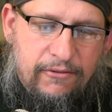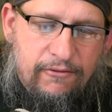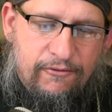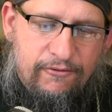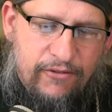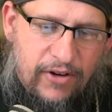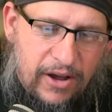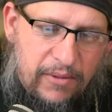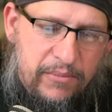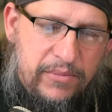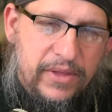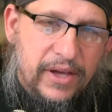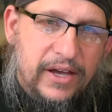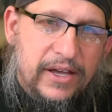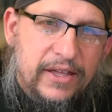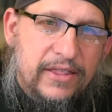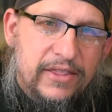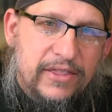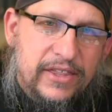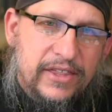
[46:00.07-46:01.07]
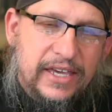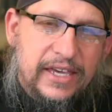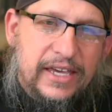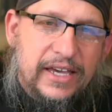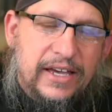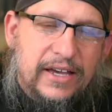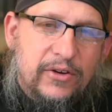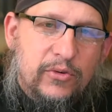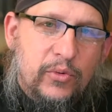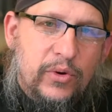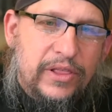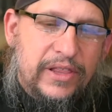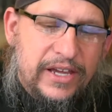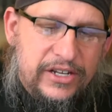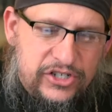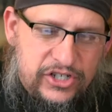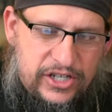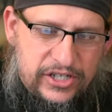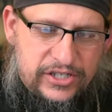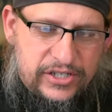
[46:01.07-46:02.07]
From the
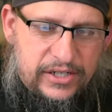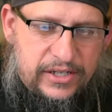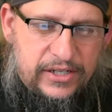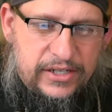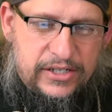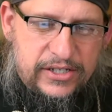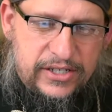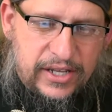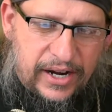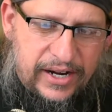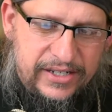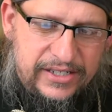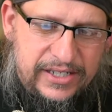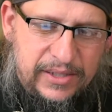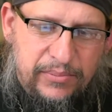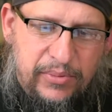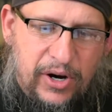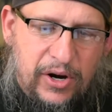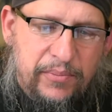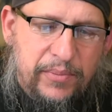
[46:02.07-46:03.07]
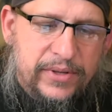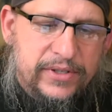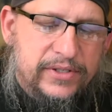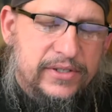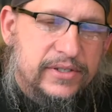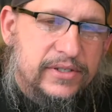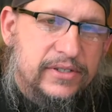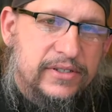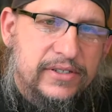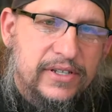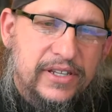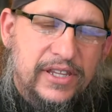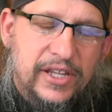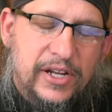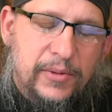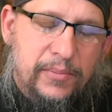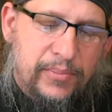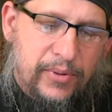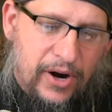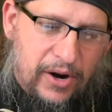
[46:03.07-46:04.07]
religious studies departments to
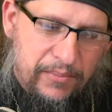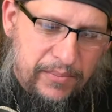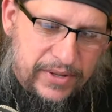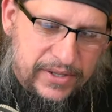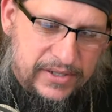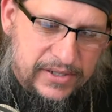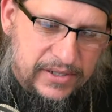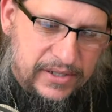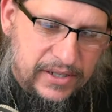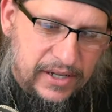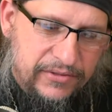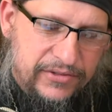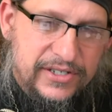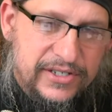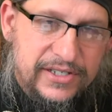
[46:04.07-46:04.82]
the departments of